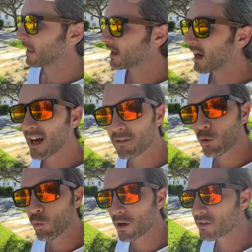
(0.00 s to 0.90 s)
and either
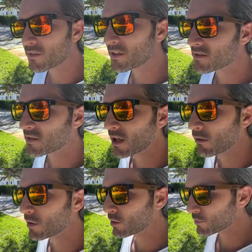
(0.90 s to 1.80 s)
one of these
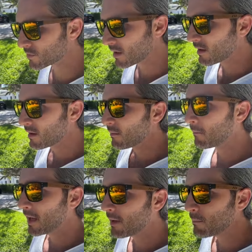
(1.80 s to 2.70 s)
scenarios
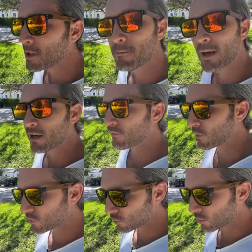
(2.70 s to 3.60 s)
may be
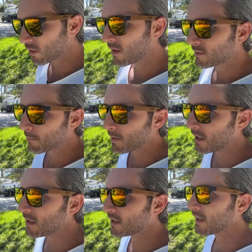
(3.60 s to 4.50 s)
beneficial
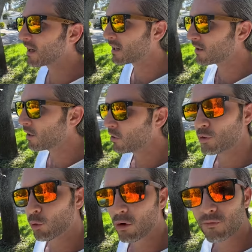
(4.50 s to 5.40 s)
depending on
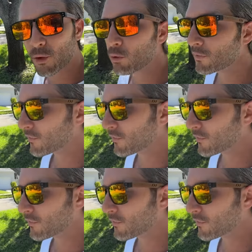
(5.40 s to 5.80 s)
your view of